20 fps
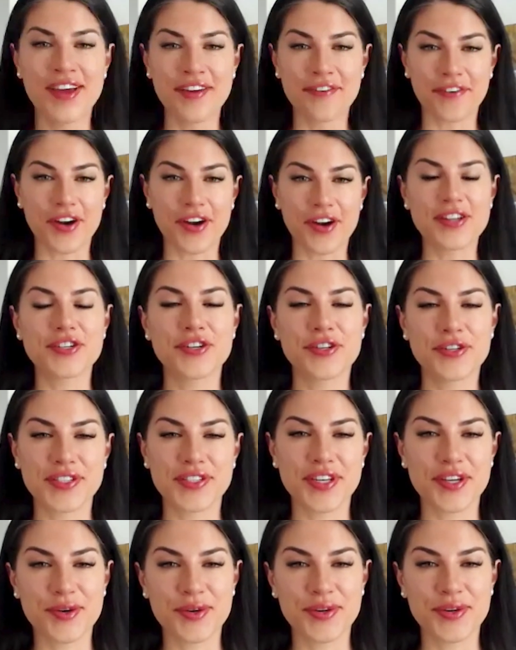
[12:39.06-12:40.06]
for
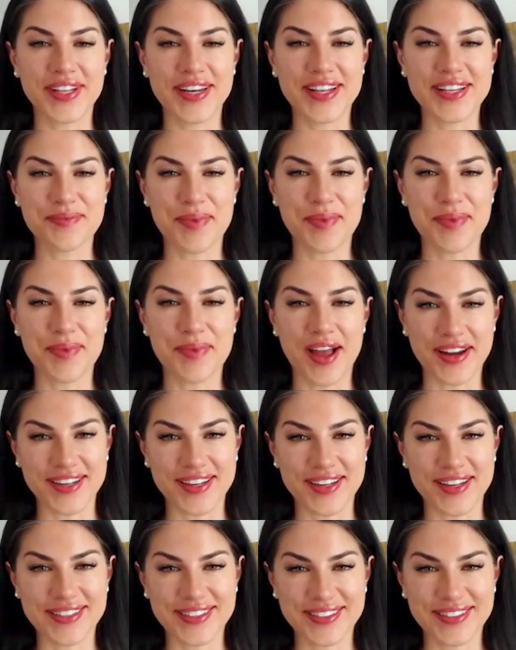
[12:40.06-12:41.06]
introducing Kundalini to my
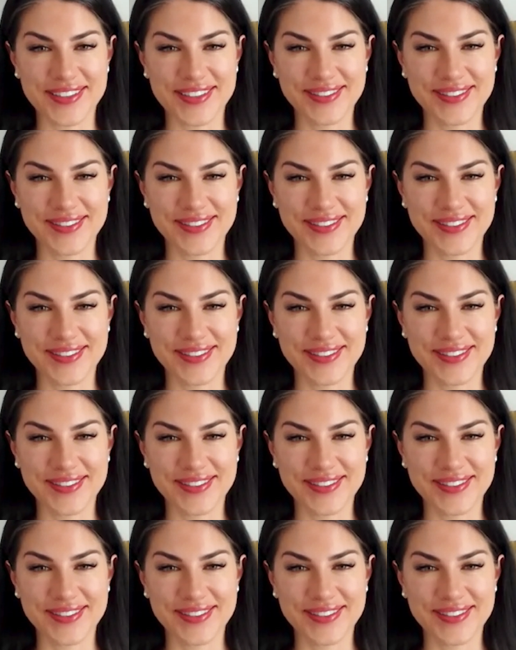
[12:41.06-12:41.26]
audience.